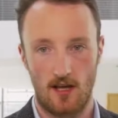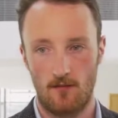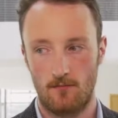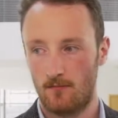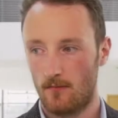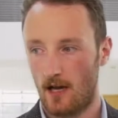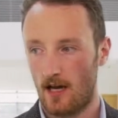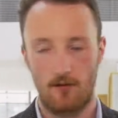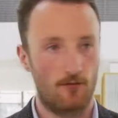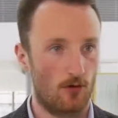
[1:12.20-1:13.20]
To name a
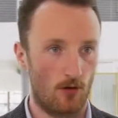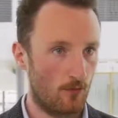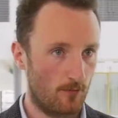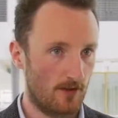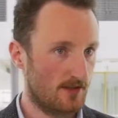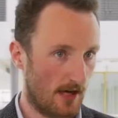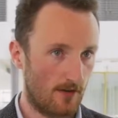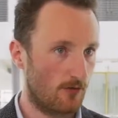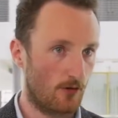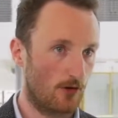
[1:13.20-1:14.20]
handful would be
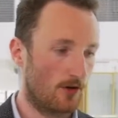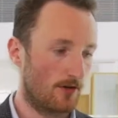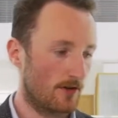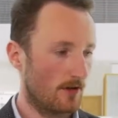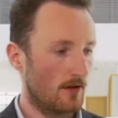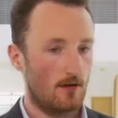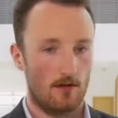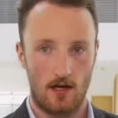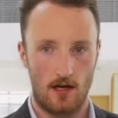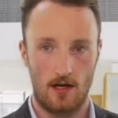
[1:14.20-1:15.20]
Stanford,
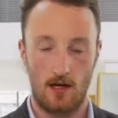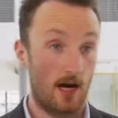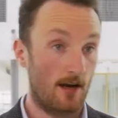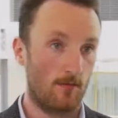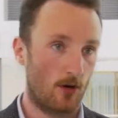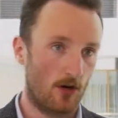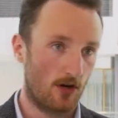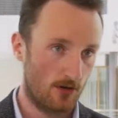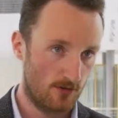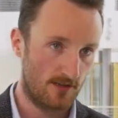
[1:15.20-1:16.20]

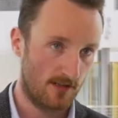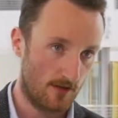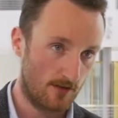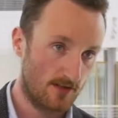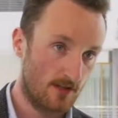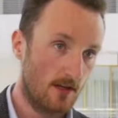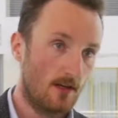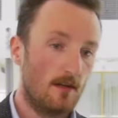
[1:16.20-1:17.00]
Heidelberg, and UC Davis.